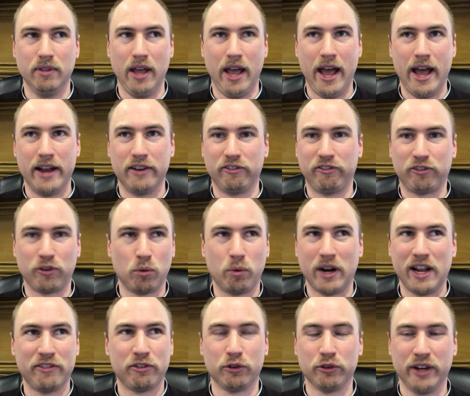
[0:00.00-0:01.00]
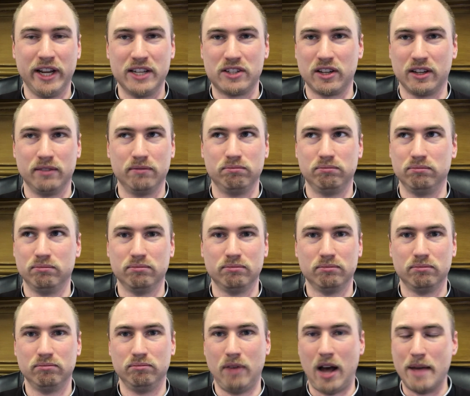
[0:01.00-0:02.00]
And for whatever reason,
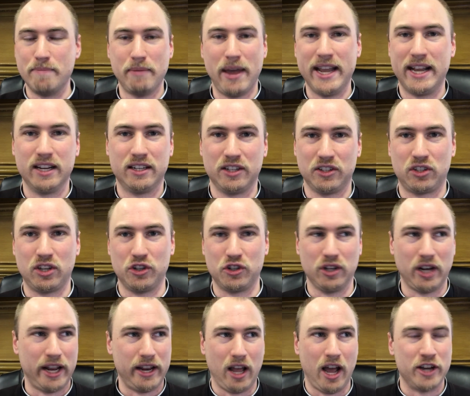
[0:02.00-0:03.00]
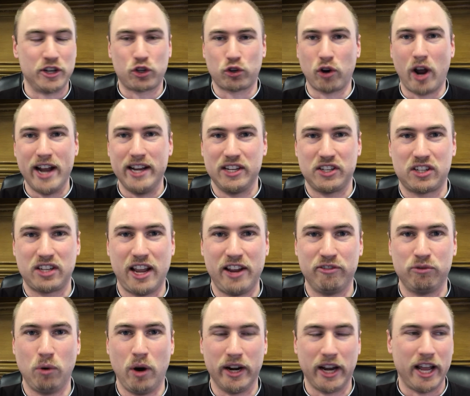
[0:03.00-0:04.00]
I make a decision. I try to
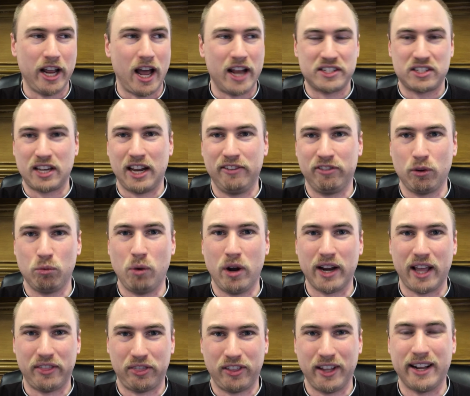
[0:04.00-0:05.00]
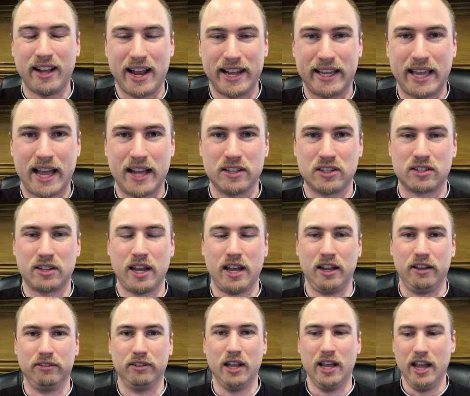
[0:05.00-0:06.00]
save one. I save the one I think I can
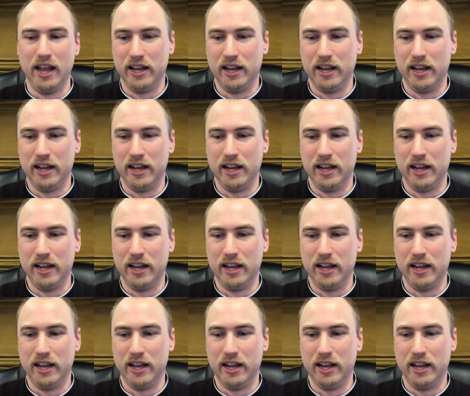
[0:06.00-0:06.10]
save.